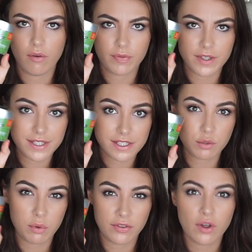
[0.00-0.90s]
This is
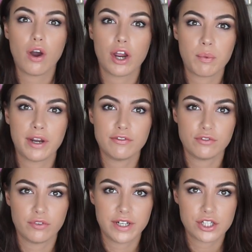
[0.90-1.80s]
the one that I went
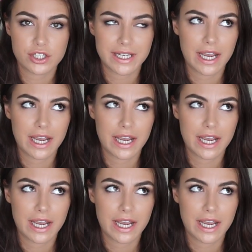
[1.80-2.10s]
for initially,